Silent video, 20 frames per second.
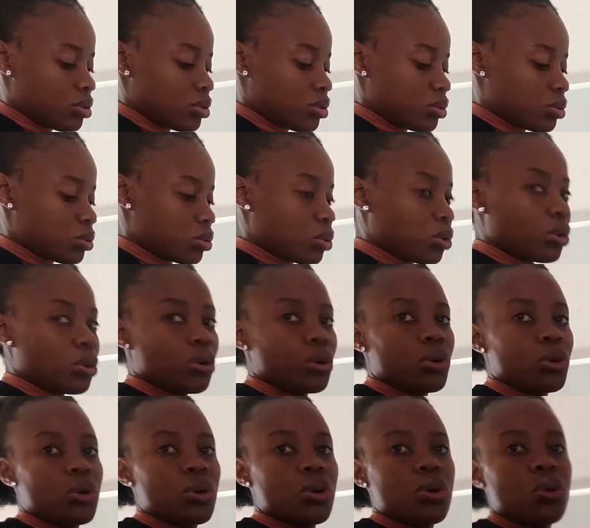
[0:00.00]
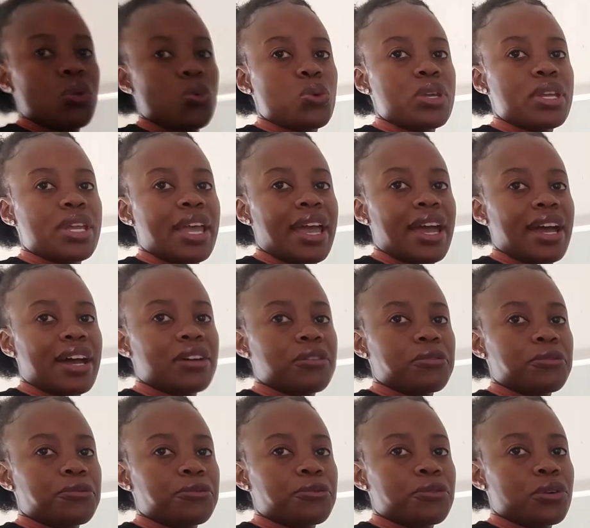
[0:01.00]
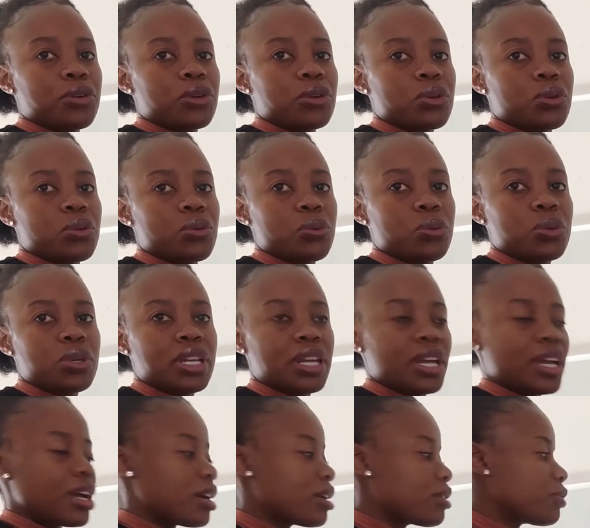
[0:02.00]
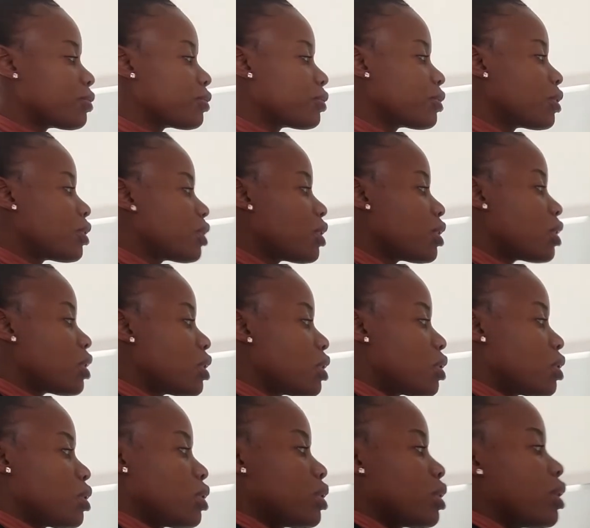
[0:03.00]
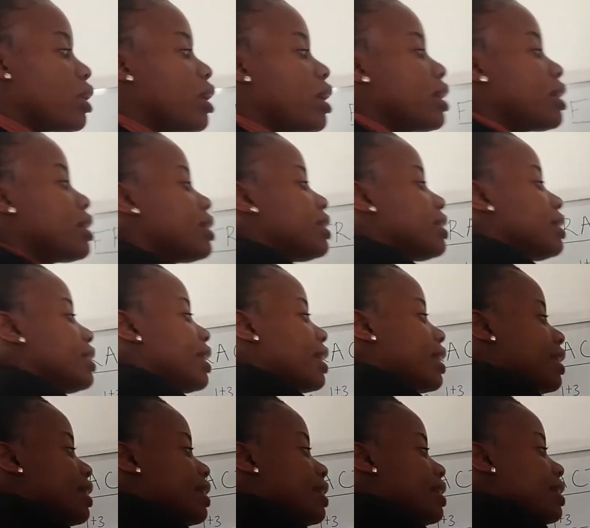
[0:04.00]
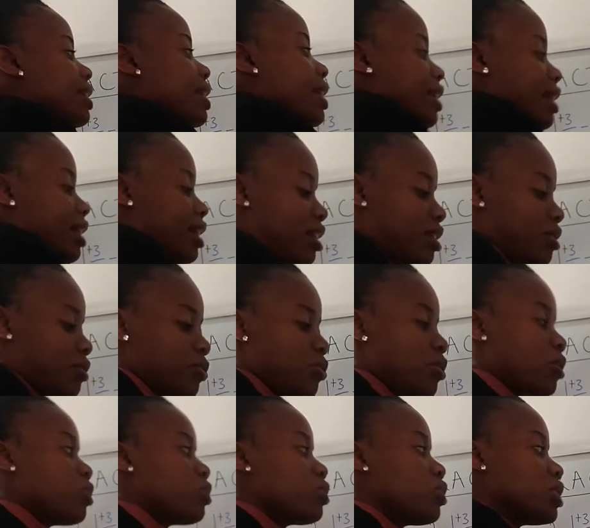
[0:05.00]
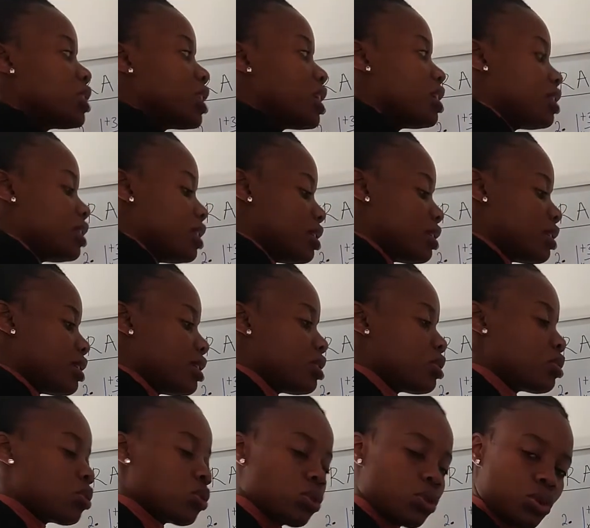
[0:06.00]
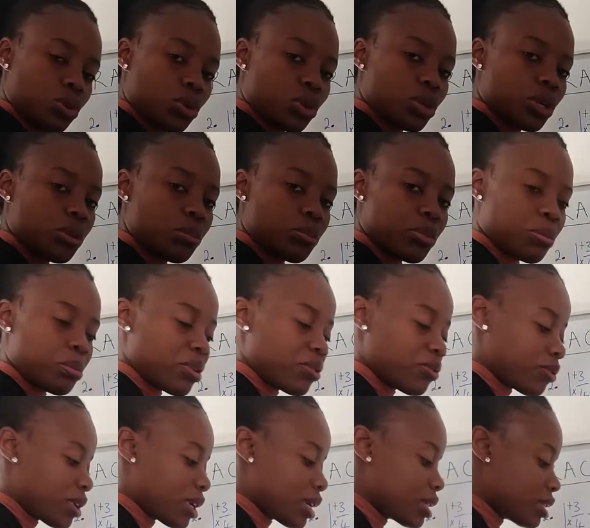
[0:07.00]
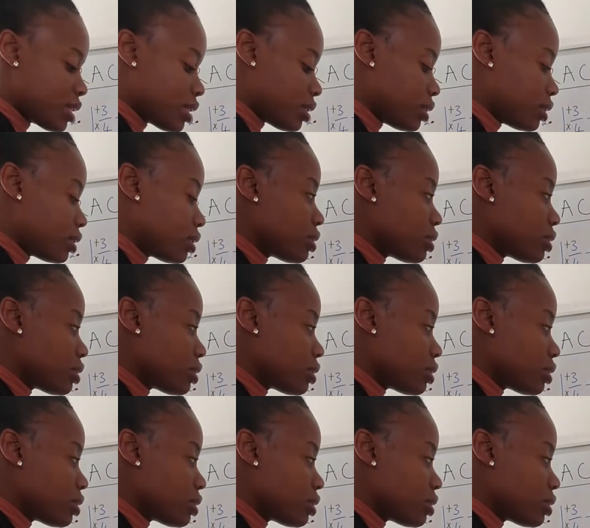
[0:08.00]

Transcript: So we have 3.5. We're going to change this into improper fraction.